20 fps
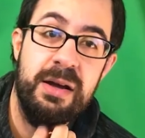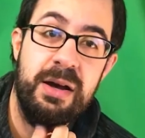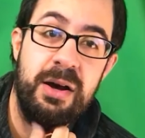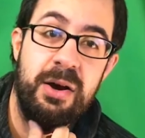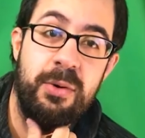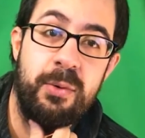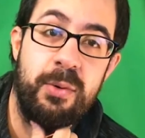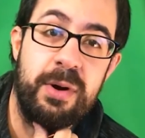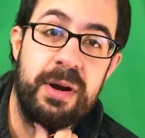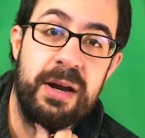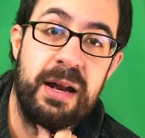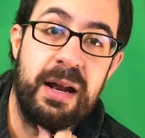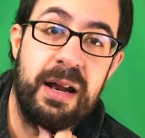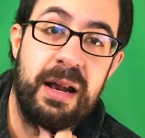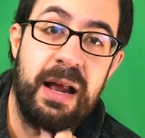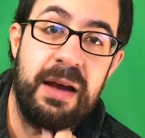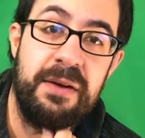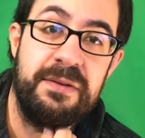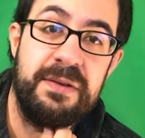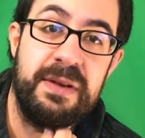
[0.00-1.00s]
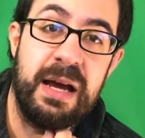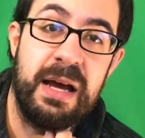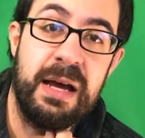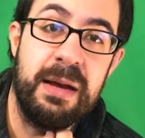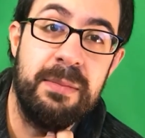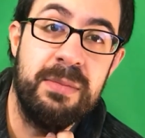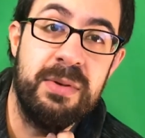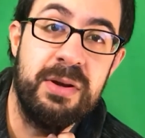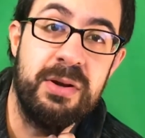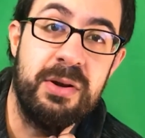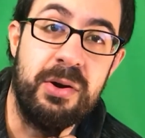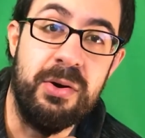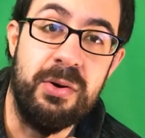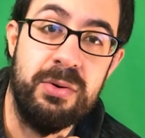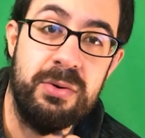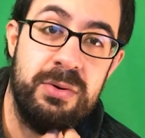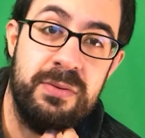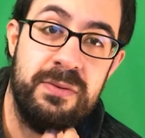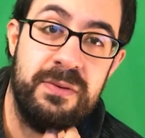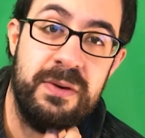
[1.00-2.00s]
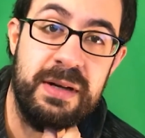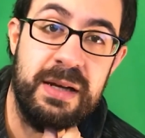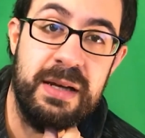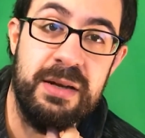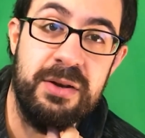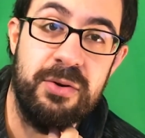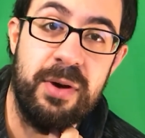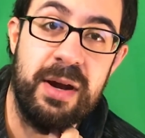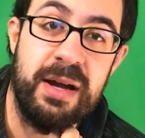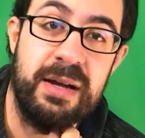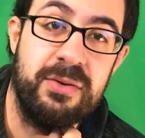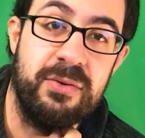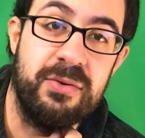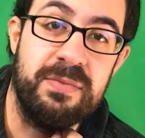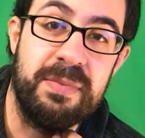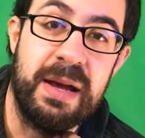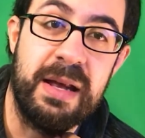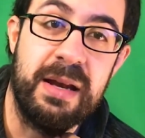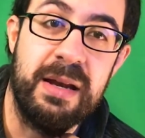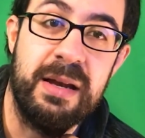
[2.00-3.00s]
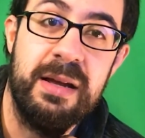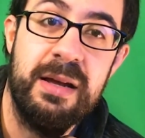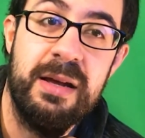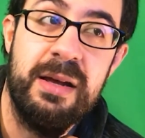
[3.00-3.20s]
one in a lifetime, you know, fucking directors, man.